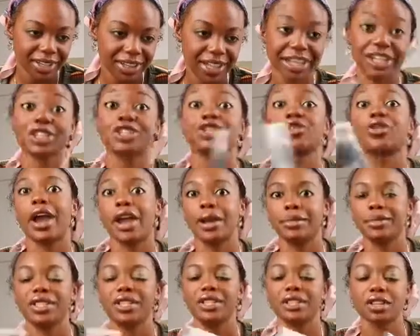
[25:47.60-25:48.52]

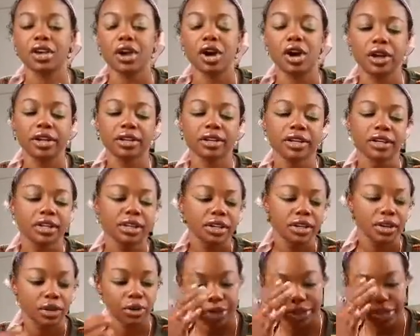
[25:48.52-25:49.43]
describes this card,
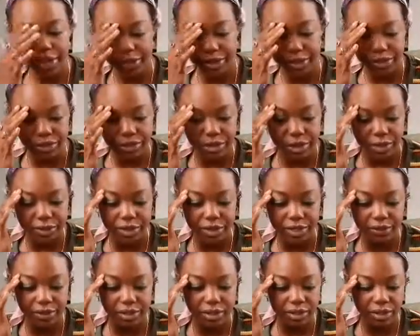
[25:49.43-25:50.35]
or another
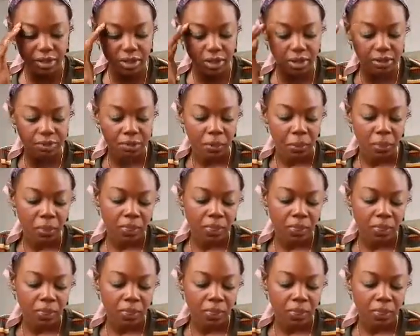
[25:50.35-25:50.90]
description of this card.